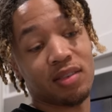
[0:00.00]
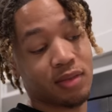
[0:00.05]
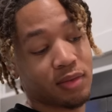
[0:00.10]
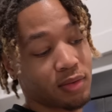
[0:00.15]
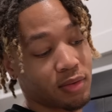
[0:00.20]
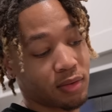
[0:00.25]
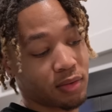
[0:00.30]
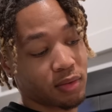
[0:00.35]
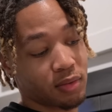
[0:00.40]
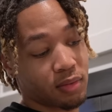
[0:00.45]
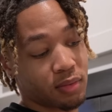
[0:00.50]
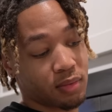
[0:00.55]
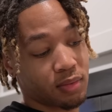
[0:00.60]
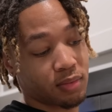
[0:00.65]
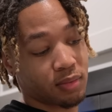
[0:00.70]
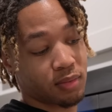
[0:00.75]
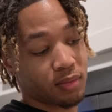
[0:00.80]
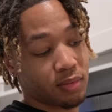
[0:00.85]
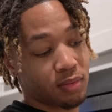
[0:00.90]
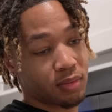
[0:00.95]
There's a lot of
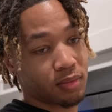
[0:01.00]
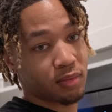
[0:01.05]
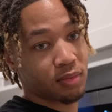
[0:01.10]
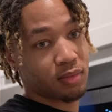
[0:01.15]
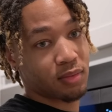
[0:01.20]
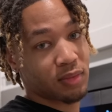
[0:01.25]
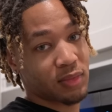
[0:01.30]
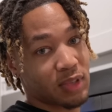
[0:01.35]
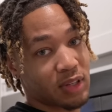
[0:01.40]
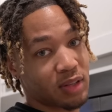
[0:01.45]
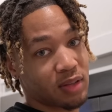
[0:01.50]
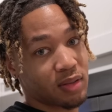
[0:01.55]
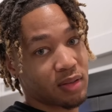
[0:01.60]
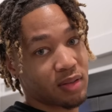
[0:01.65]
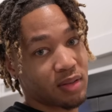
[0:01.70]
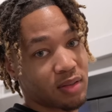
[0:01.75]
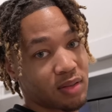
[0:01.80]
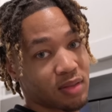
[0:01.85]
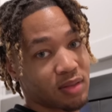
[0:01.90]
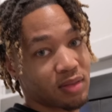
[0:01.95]
stuff wrong with this house that they don't
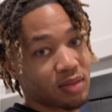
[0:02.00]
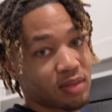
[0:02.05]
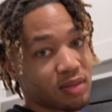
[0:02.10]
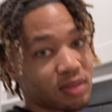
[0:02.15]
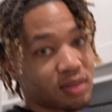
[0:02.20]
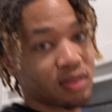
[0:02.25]
know about.